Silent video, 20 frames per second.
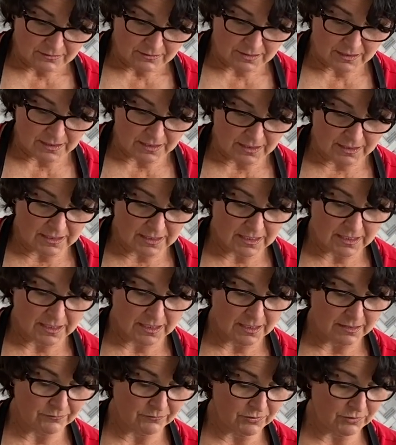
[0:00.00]
Okay,
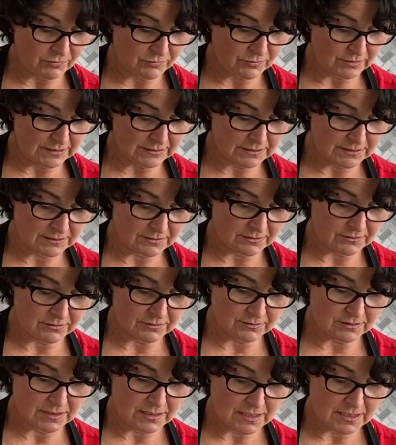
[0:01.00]
and we're going to